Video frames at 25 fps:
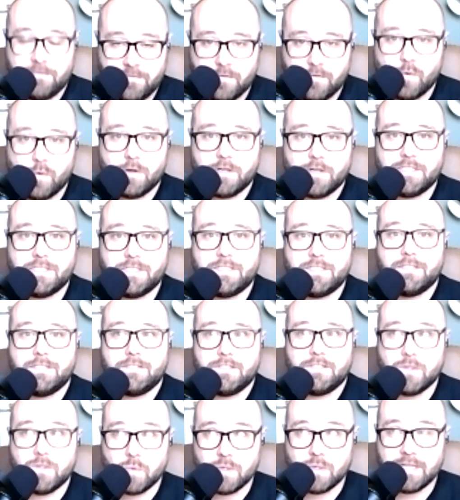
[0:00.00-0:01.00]
forced
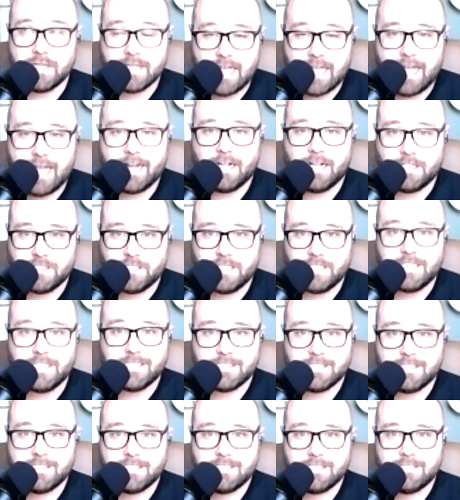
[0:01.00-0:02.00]
to rely on
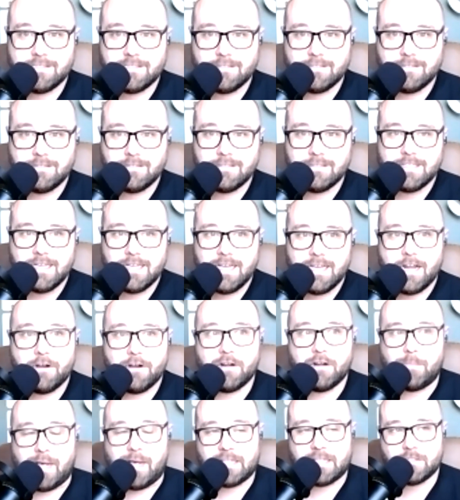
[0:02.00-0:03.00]
Jesus. I heard
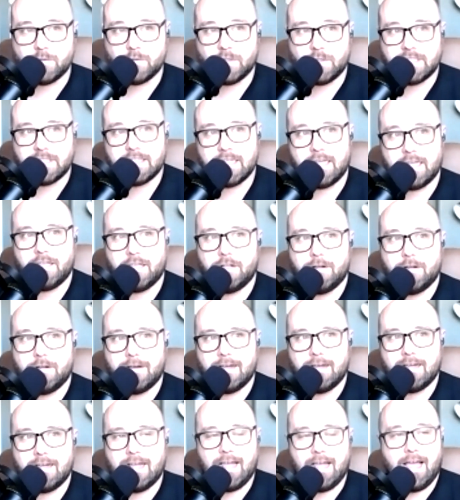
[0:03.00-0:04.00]
a pastor once say, you know,
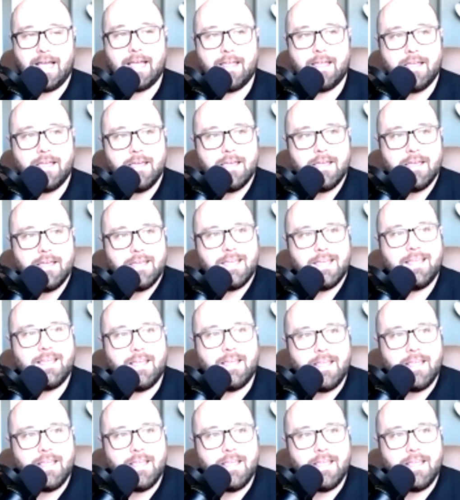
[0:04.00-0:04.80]
I, I